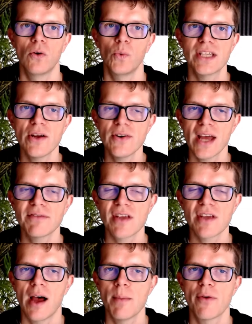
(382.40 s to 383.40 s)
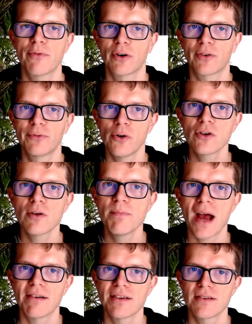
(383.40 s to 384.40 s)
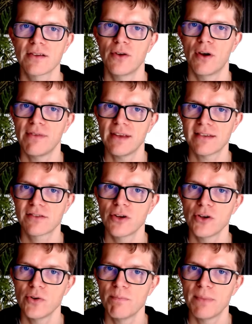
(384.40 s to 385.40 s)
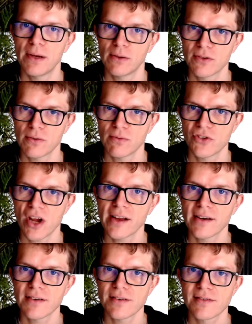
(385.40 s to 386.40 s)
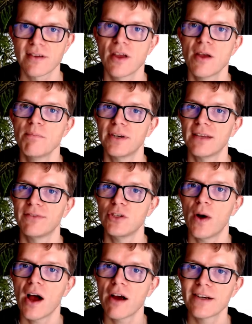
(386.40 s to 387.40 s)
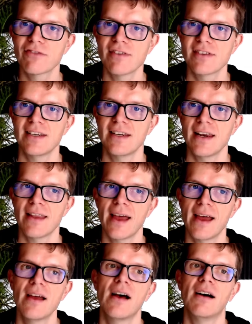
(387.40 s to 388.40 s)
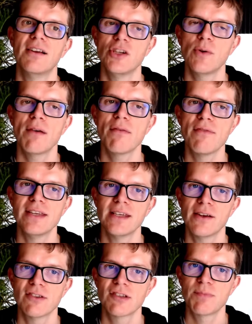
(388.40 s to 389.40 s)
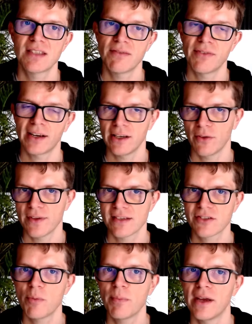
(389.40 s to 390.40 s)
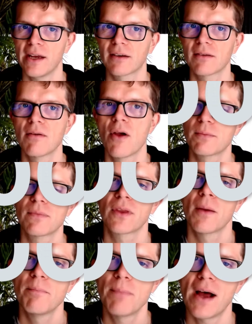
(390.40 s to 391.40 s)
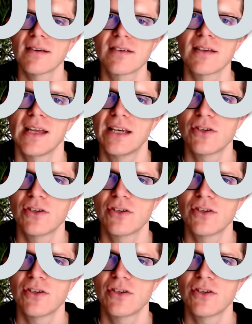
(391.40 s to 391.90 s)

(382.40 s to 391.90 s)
We don't have time for a full comparison of these two build tool giants, but if you are interested in that, I do have a video specifically on this topic. But in